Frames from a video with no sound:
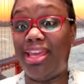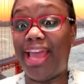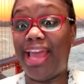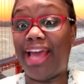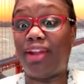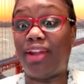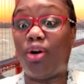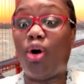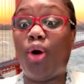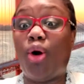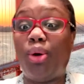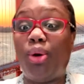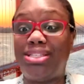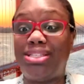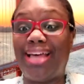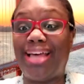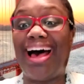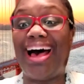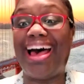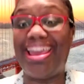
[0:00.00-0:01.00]
He had a whole
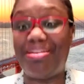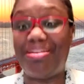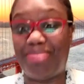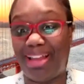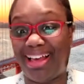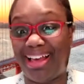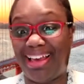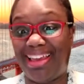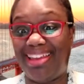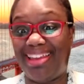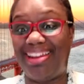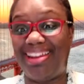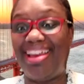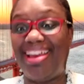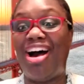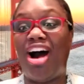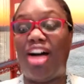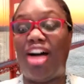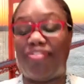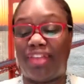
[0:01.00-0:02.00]
timeline
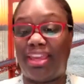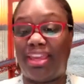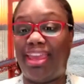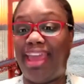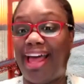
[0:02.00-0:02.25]
of a